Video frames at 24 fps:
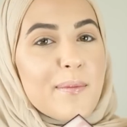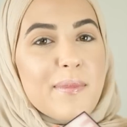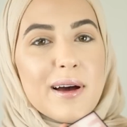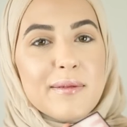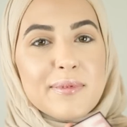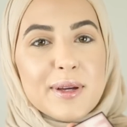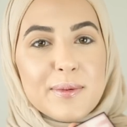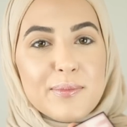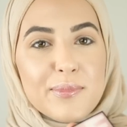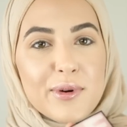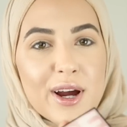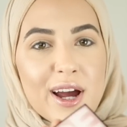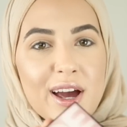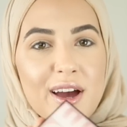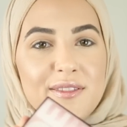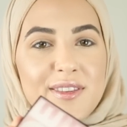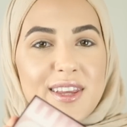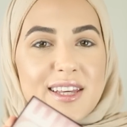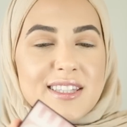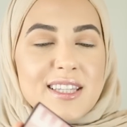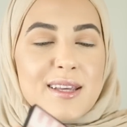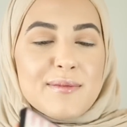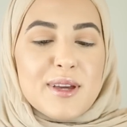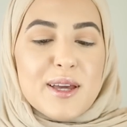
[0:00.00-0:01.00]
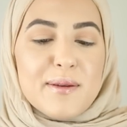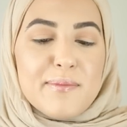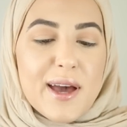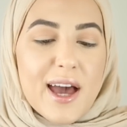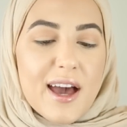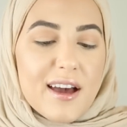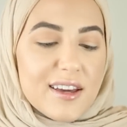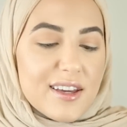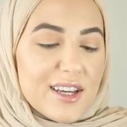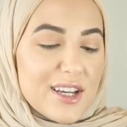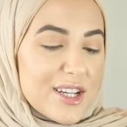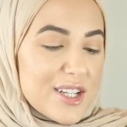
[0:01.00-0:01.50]
Bobbi Brown. They sent me a
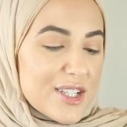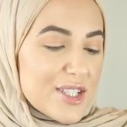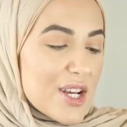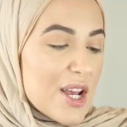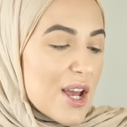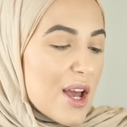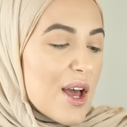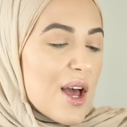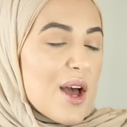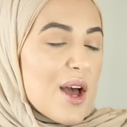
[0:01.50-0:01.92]
package